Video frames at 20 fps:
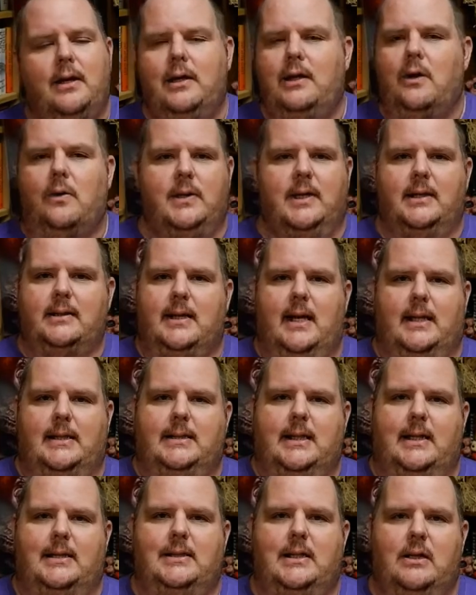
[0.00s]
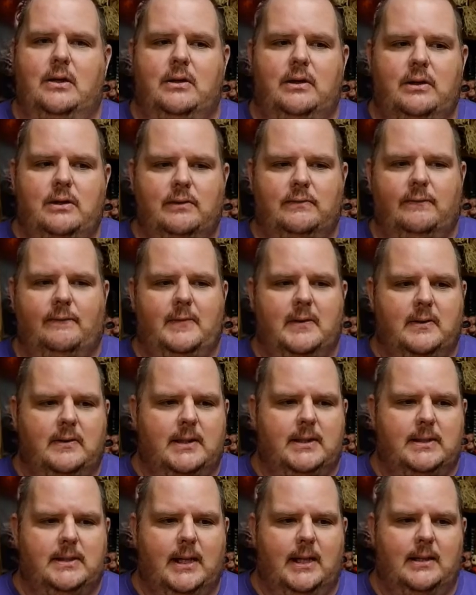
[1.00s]
You don't get that sense here. You just feel
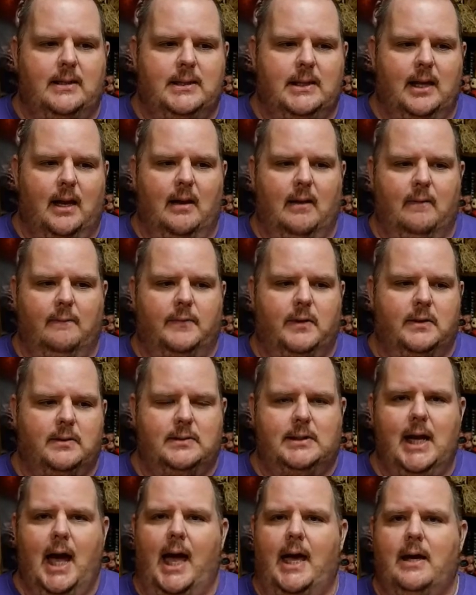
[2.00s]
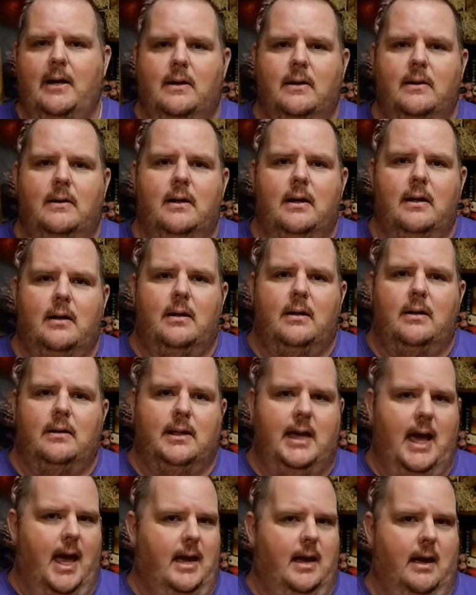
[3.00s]
the sense of dire
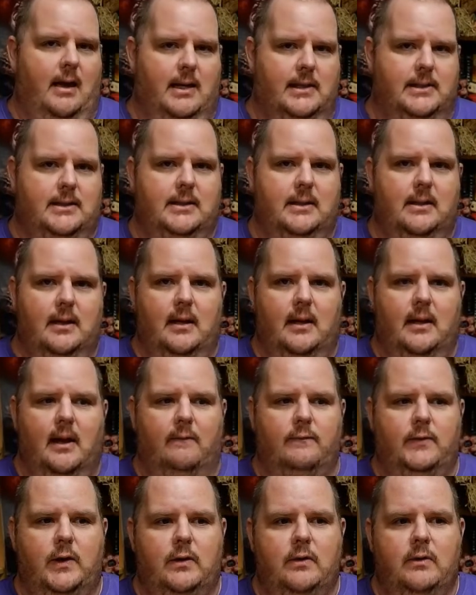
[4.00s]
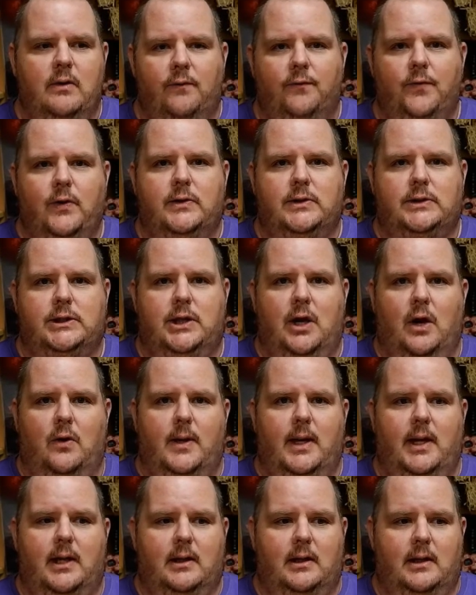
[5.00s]
chaos of the universe
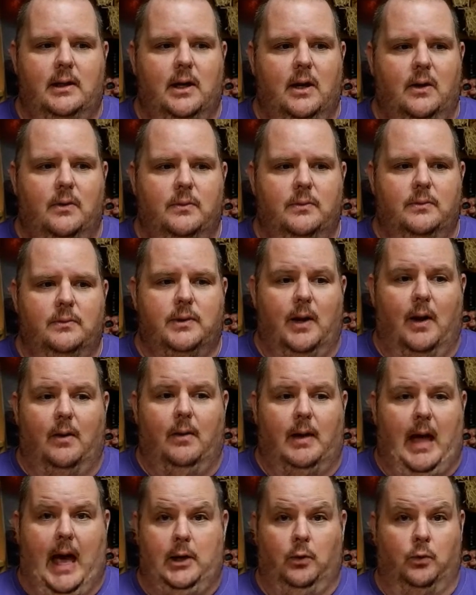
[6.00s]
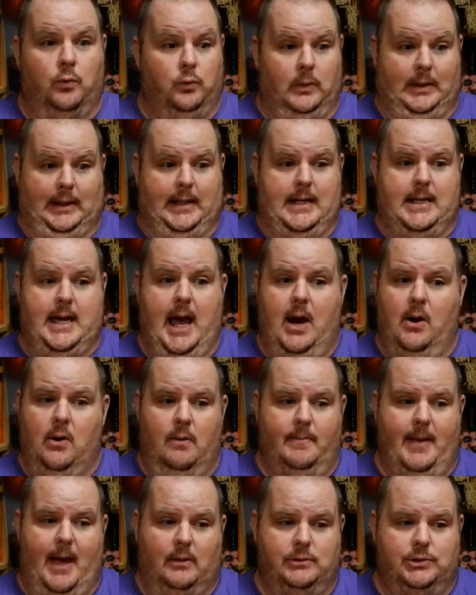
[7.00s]
going. You know, I don't really care
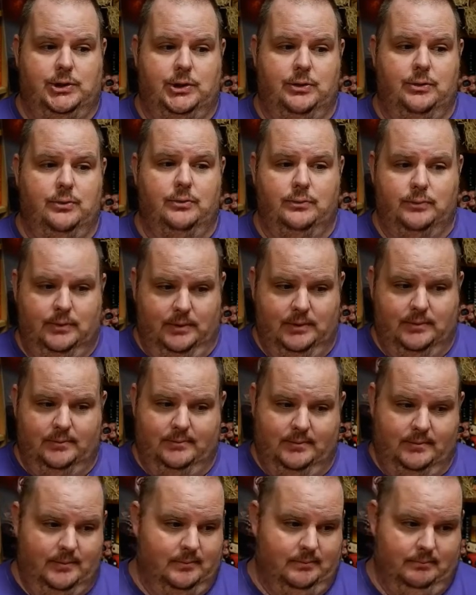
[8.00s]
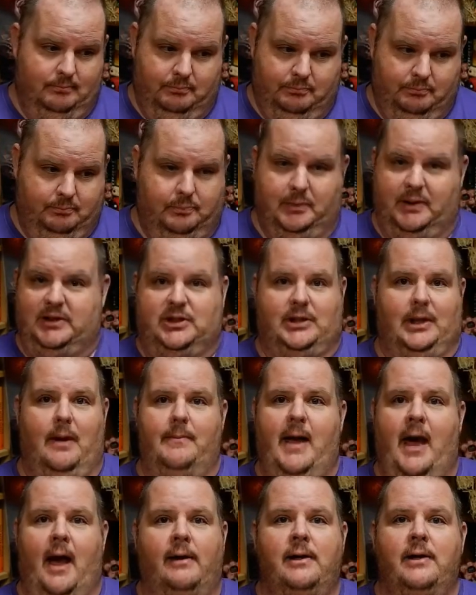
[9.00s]
about you but
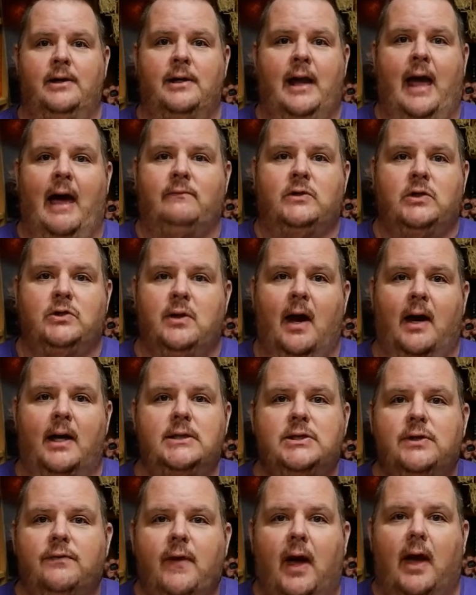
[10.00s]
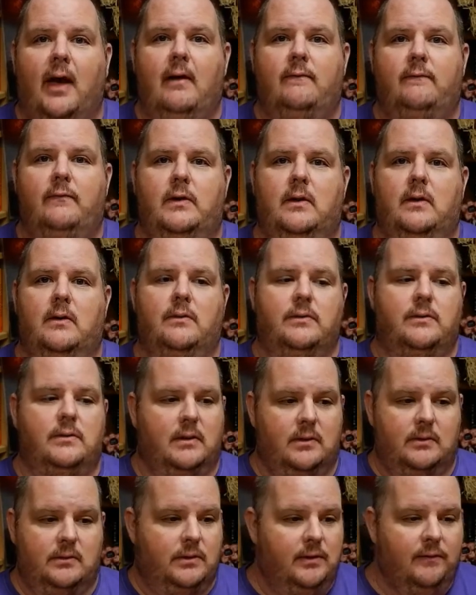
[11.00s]
somehow you're going to have to try and survive. You know,
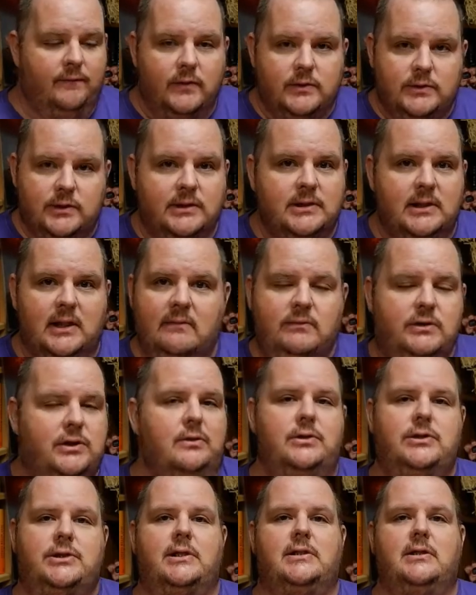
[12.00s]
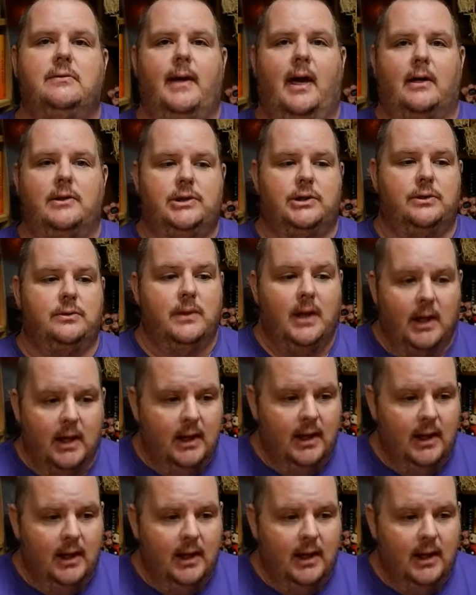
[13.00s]
the universe doesn't give two shits about you.